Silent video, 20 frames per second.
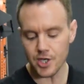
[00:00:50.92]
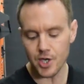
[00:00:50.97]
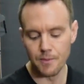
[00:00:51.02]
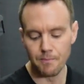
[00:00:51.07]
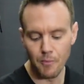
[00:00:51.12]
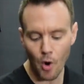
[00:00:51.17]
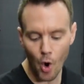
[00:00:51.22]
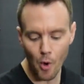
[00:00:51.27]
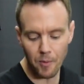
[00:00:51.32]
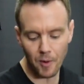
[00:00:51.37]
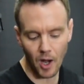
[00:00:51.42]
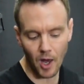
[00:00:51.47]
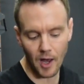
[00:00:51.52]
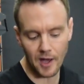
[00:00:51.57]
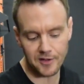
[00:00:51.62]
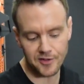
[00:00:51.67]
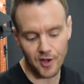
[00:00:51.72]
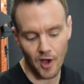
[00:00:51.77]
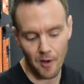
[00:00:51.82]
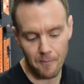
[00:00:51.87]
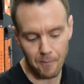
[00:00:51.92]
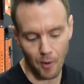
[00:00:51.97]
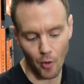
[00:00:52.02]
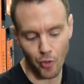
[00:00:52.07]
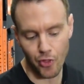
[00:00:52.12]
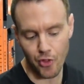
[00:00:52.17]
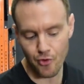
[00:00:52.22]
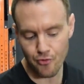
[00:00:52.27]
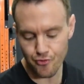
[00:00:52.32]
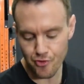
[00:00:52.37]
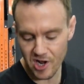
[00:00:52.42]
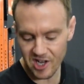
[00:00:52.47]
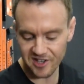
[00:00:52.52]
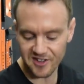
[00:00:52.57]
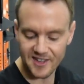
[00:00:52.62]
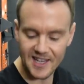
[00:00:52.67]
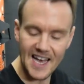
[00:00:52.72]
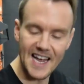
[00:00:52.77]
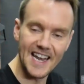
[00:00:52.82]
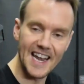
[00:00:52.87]
to mobilize both the
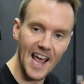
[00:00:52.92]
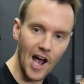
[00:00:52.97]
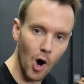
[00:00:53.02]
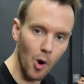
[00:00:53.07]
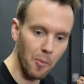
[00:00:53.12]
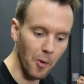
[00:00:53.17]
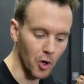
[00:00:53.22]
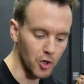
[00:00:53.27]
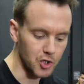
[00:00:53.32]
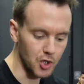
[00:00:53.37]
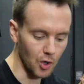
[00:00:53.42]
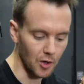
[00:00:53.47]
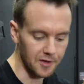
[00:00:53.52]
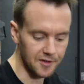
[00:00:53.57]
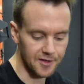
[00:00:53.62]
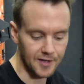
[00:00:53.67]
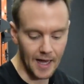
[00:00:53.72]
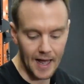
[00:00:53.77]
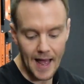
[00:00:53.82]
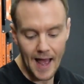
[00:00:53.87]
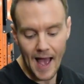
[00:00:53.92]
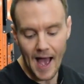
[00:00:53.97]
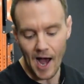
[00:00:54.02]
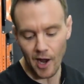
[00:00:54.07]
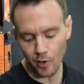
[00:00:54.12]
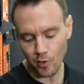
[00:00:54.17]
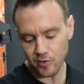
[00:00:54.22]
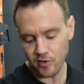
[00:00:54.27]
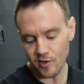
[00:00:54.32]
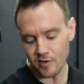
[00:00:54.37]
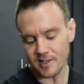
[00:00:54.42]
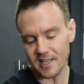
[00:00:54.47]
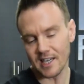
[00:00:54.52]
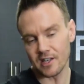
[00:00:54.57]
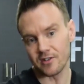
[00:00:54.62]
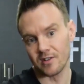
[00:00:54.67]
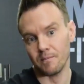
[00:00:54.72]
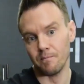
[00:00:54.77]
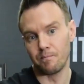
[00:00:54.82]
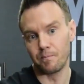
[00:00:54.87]
wrist and elbow joints, and also to
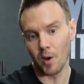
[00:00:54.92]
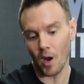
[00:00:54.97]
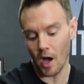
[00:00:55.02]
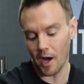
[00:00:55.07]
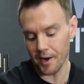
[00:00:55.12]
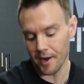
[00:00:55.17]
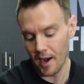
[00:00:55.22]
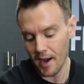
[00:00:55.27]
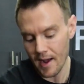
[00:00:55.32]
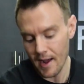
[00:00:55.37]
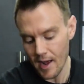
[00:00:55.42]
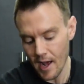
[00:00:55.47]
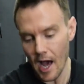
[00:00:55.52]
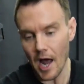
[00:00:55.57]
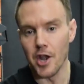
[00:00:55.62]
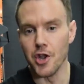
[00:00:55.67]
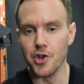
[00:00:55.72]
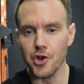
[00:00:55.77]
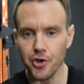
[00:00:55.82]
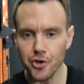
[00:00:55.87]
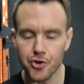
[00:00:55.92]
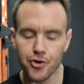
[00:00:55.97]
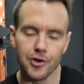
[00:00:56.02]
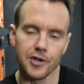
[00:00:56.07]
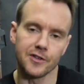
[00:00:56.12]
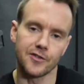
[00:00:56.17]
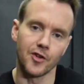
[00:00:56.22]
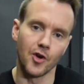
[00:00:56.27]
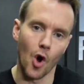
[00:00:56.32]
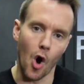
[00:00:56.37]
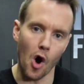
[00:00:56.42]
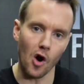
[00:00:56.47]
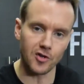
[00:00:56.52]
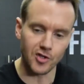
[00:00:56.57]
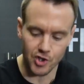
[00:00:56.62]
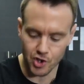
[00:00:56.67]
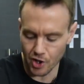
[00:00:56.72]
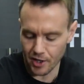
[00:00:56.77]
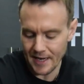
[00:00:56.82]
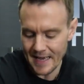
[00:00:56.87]
get some blood and nutrients and
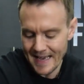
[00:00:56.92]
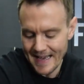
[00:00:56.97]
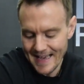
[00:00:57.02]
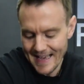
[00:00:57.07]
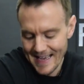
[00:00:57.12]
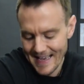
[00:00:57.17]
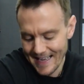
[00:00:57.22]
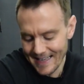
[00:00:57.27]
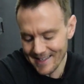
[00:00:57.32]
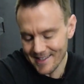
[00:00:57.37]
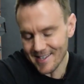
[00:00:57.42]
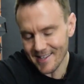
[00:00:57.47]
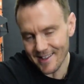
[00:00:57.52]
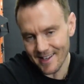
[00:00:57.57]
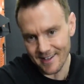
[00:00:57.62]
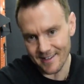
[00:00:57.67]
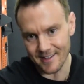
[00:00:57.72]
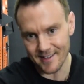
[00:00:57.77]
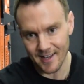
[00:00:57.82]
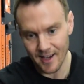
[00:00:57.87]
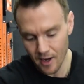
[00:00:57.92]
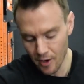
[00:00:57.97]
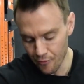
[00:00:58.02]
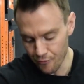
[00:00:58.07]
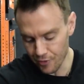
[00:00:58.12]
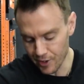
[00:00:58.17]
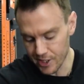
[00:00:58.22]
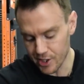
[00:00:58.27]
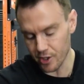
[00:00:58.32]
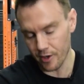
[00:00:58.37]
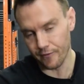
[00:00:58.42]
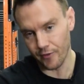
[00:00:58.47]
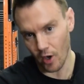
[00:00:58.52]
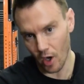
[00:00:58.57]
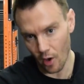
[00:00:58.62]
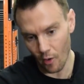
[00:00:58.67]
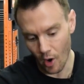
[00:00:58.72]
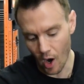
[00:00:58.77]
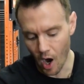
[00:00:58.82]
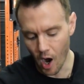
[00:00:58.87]
oxygen into this region of the
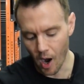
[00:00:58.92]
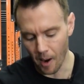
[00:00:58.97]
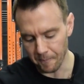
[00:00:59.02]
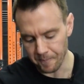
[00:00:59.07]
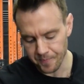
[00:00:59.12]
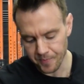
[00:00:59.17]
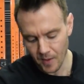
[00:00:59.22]
lower arm.